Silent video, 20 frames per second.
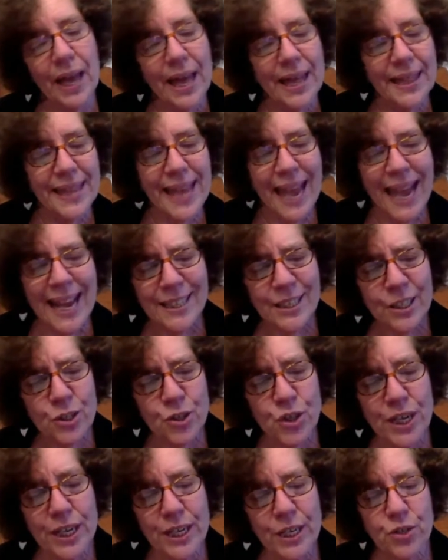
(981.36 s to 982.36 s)
They had to
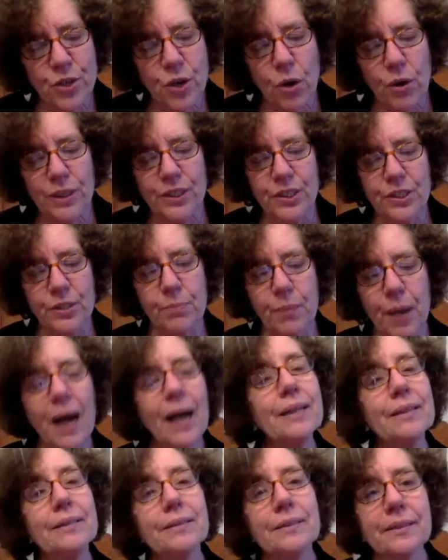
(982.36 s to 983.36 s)
change hearts and
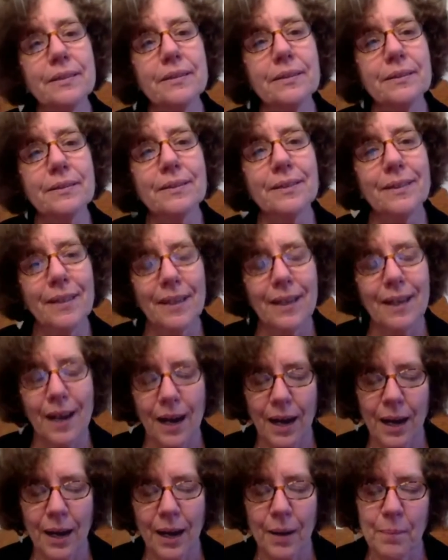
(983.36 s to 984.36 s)
minds
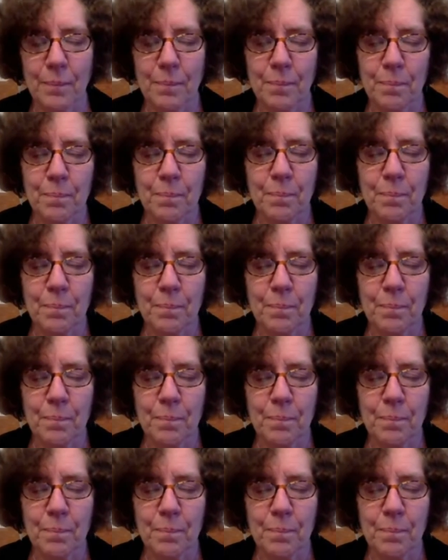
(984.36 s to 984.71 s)
um,